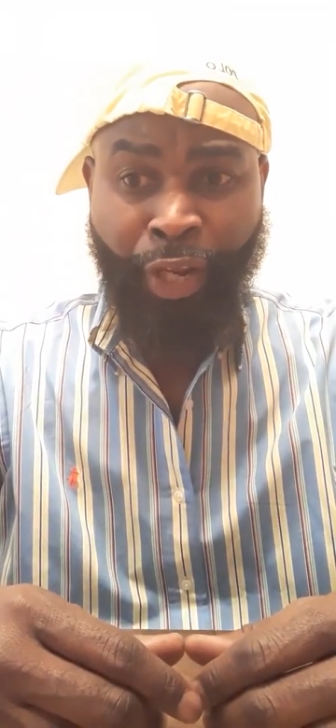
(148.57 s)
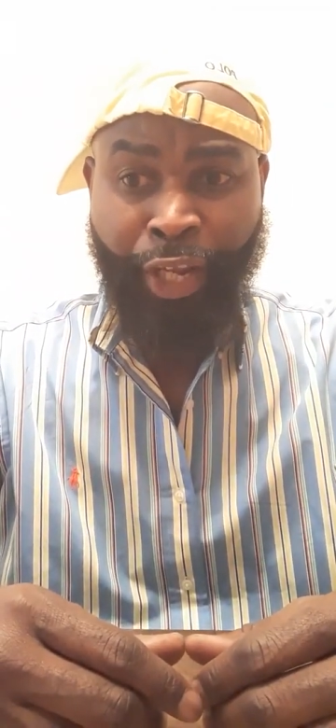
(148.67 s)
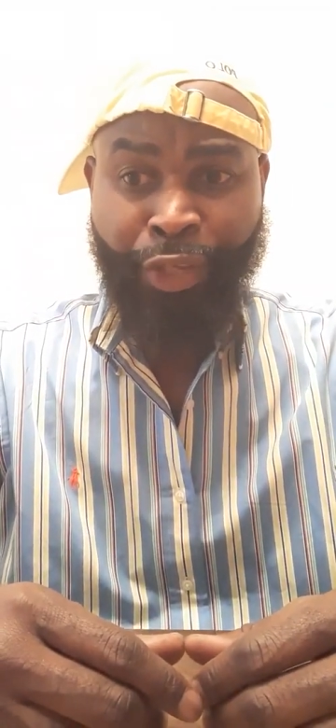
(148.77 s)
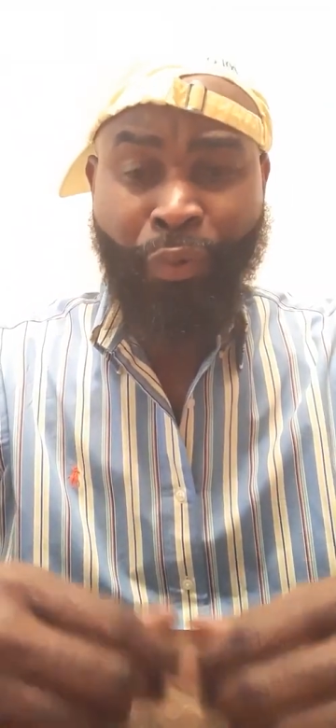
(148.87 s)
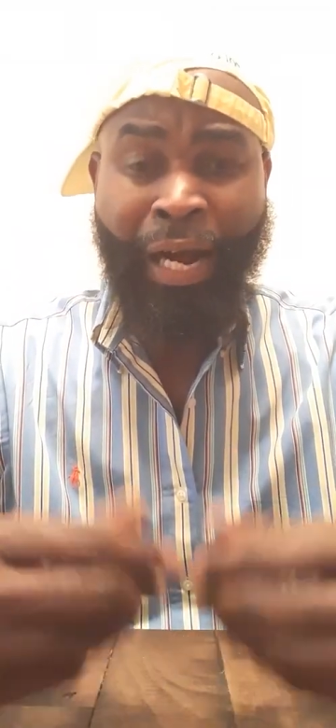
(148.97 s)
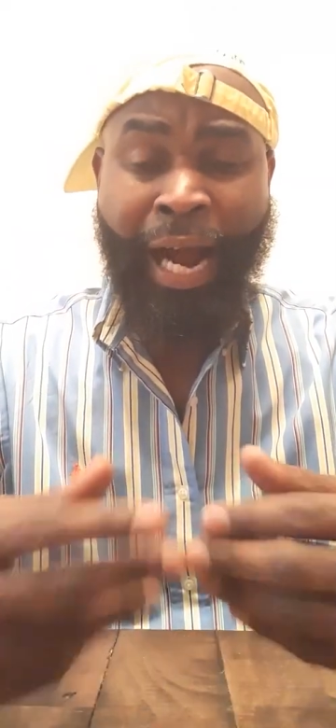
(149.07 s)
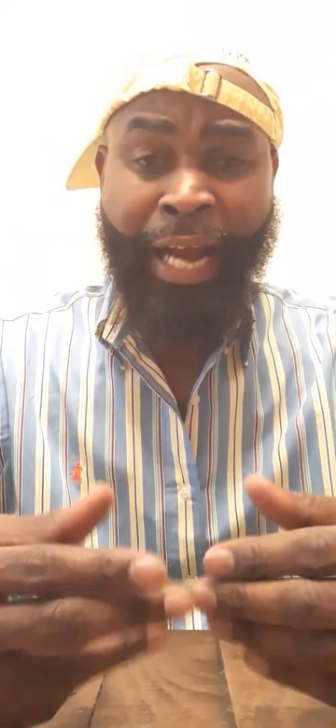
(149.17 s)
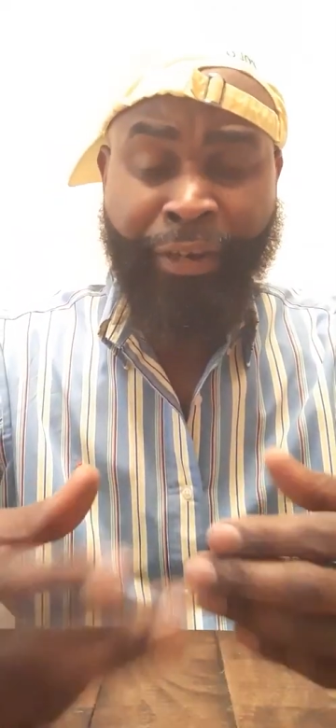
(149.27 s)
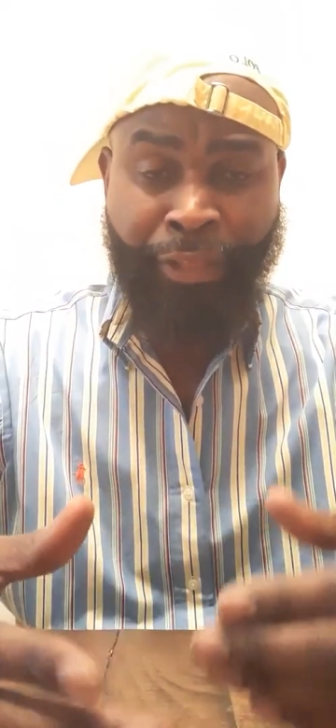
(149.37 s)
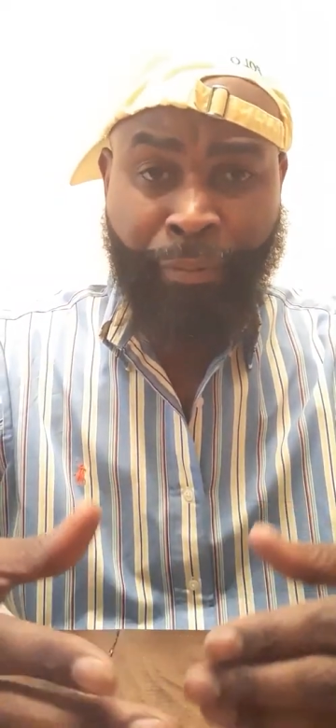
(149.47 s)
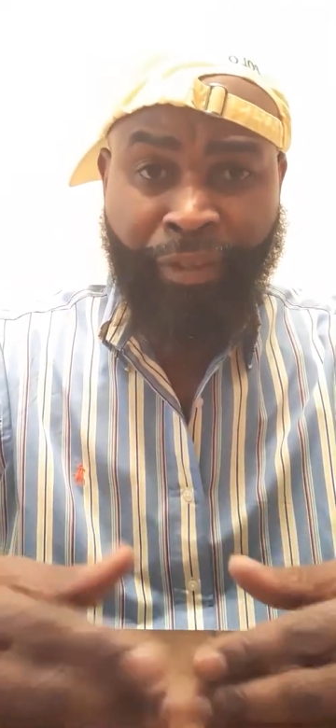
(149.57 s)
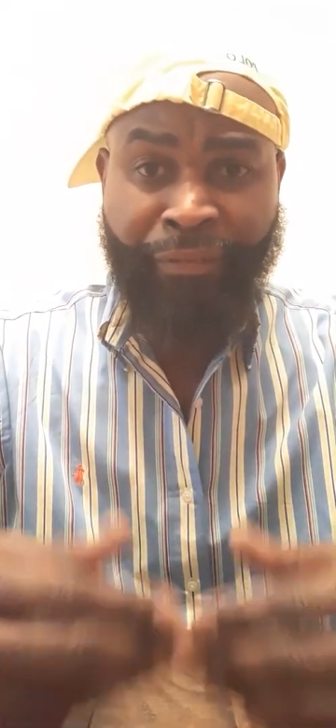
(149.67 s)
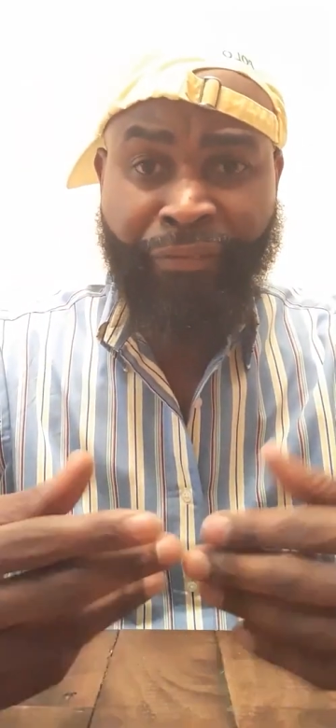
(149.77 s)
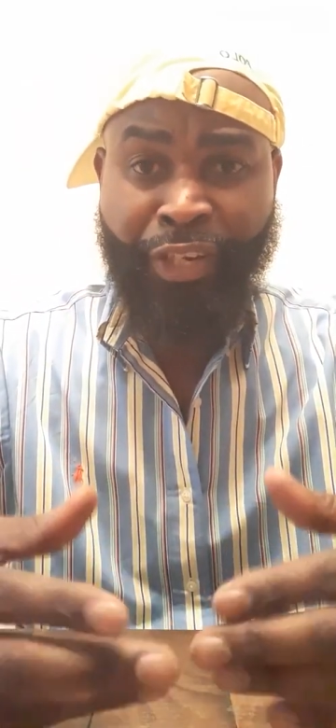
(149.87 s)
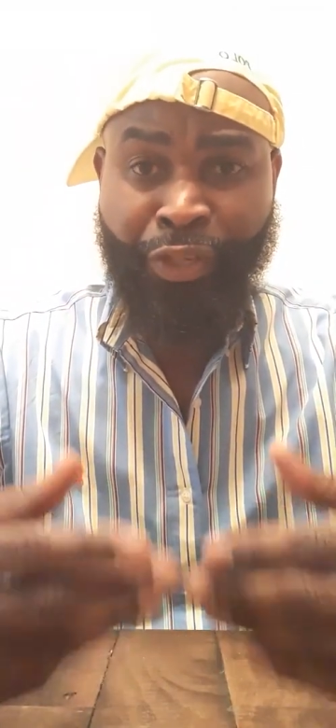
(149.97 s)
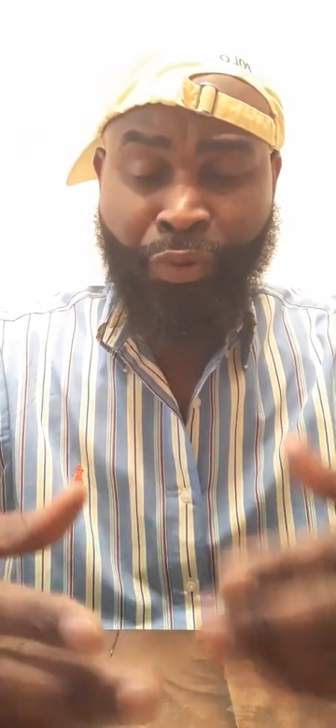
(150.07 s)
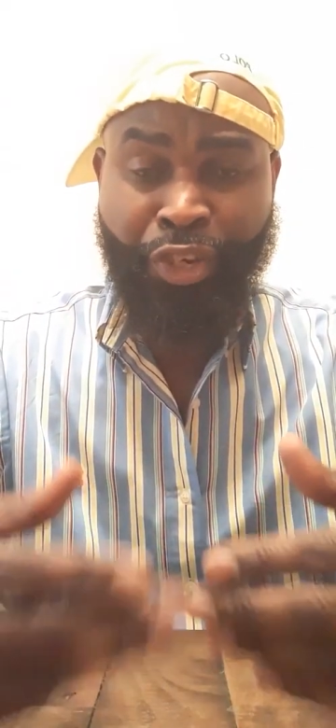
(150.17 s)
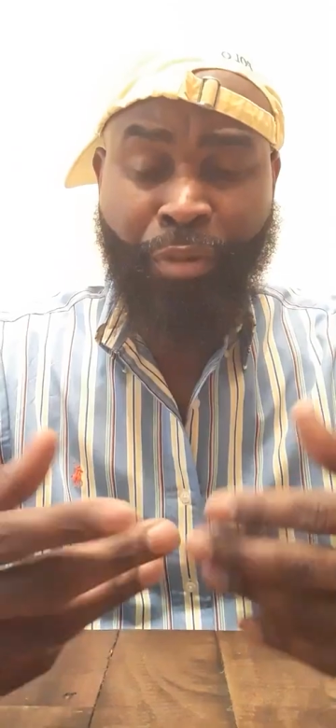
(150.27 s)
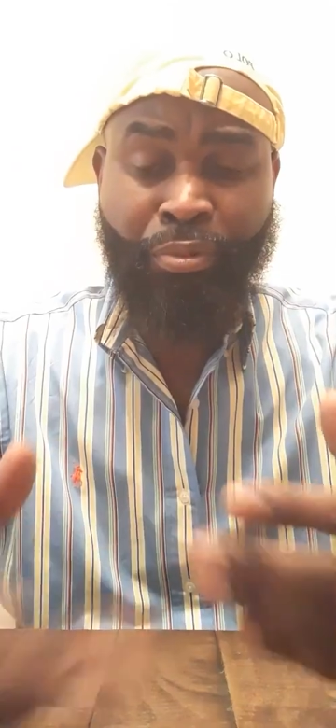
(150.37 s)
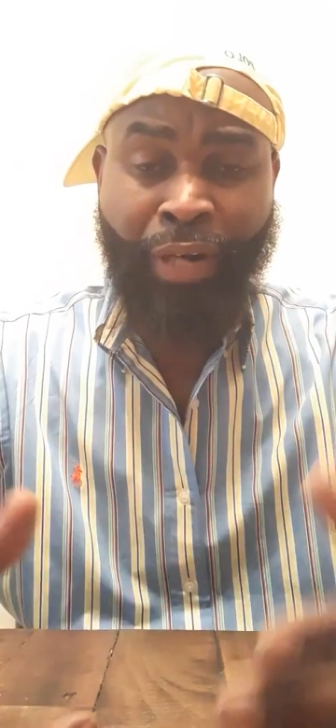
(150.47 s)
and you hire them to feature on
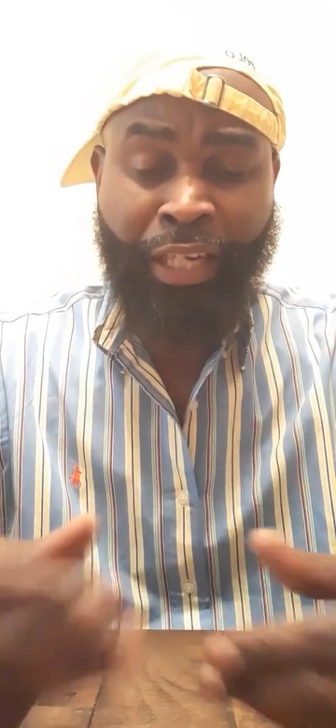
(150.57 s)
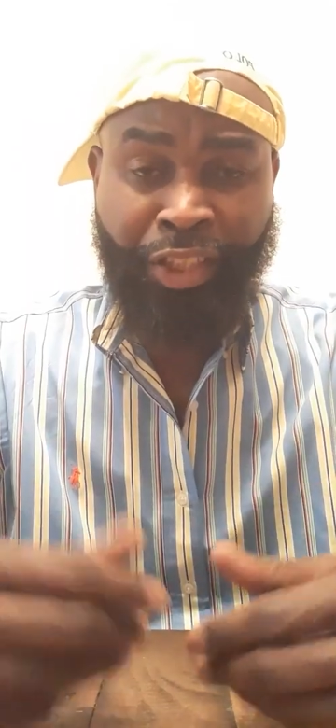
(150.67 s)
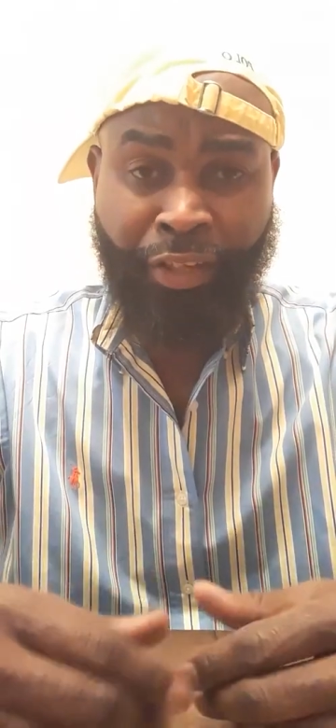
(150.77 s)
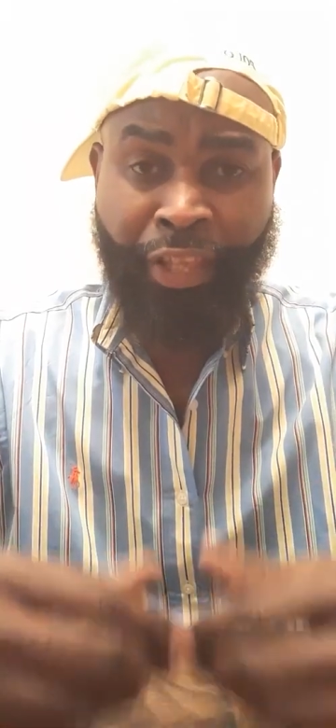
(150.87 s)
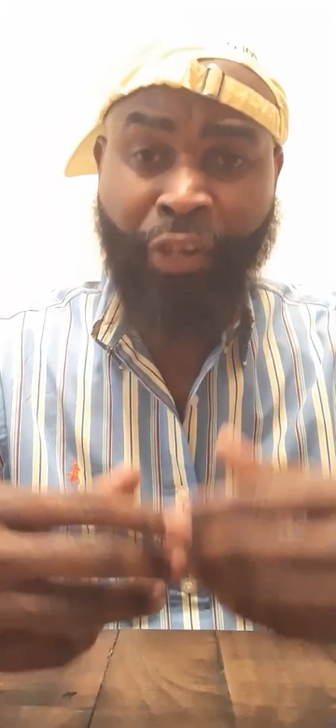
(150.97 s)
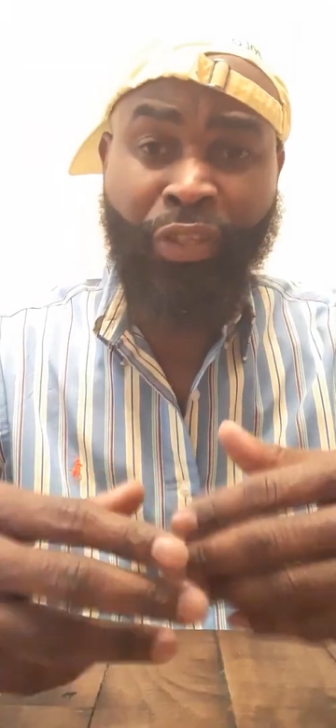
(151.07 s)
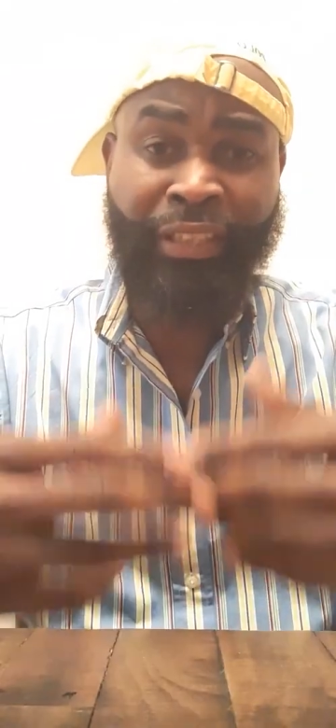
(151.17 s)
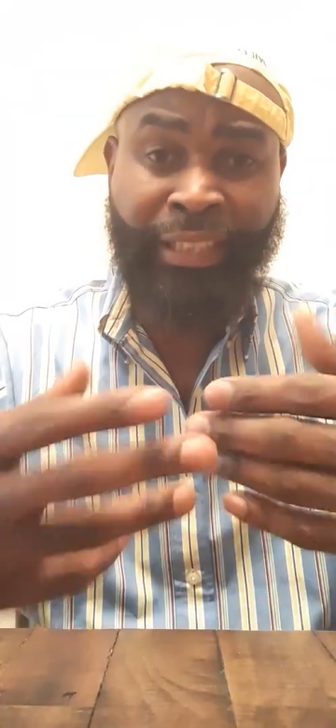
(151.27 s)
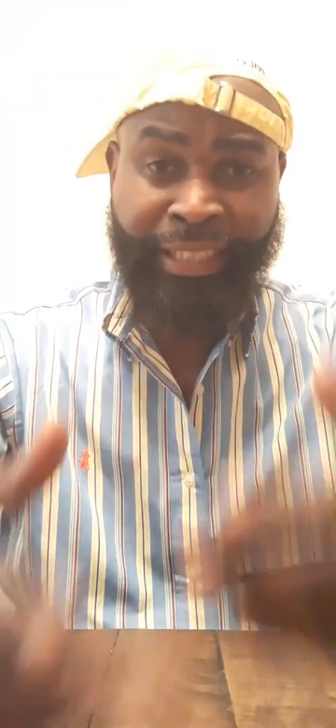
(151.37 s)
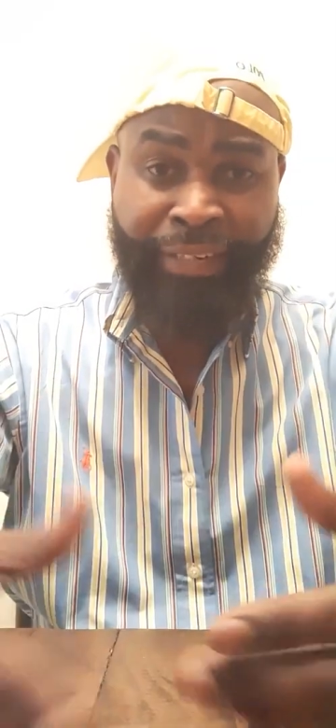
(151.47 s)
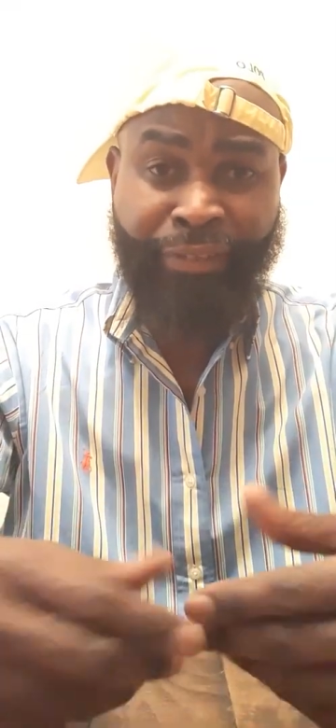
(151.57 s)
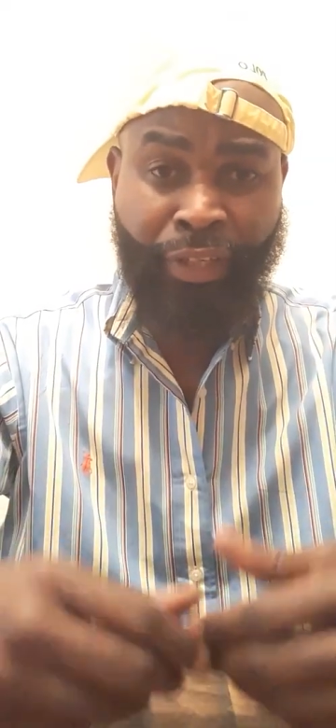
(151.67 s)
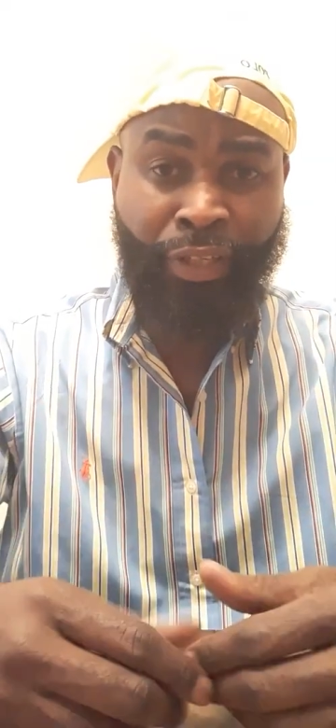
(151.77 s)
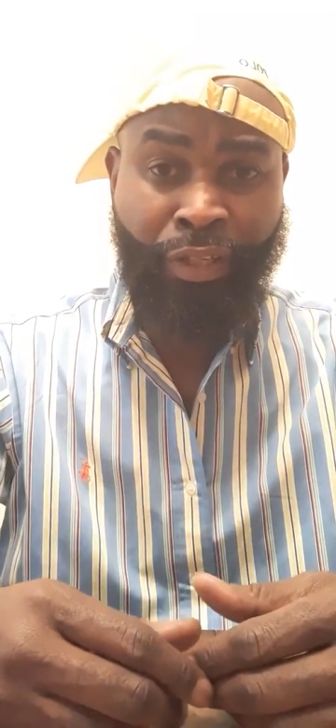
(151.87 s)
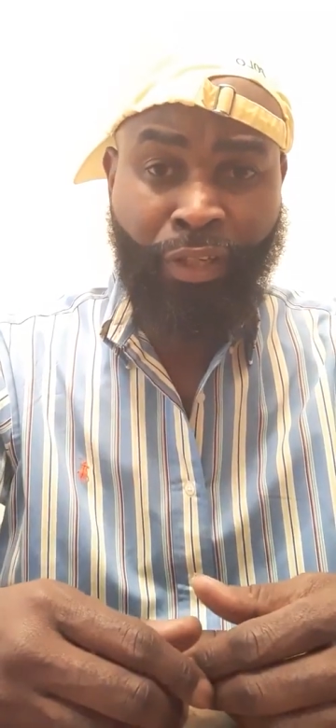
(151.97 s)
your project, they're going to deliver